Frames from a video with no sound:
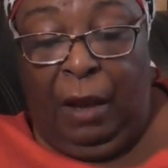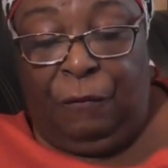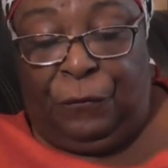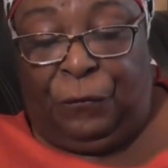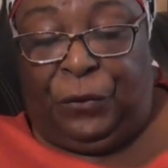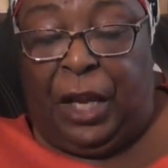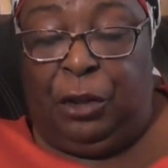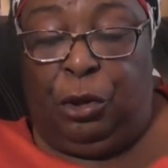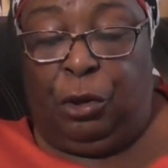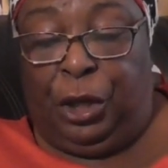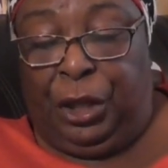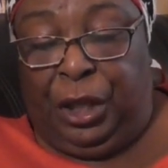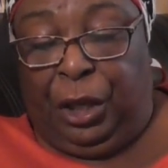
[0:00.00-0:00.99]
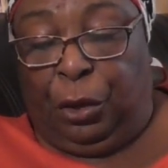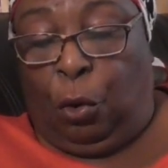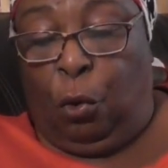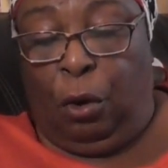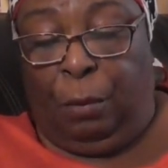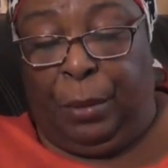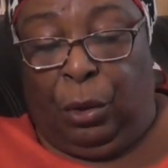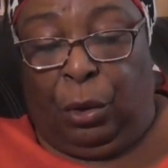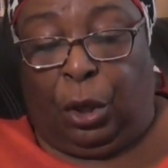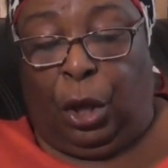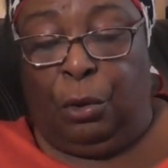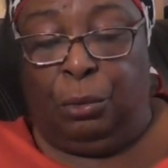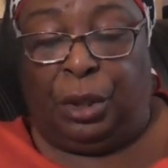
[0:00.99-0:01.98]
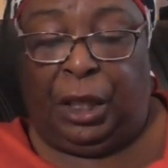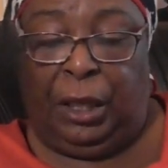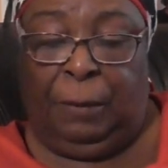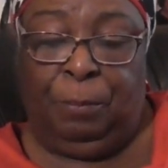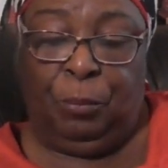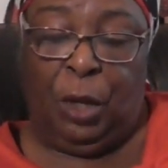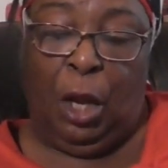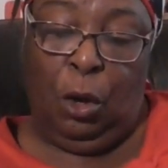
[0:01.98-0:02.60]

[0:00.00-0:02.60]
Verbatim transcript: Mm, then you're going to need a cornmeal coating,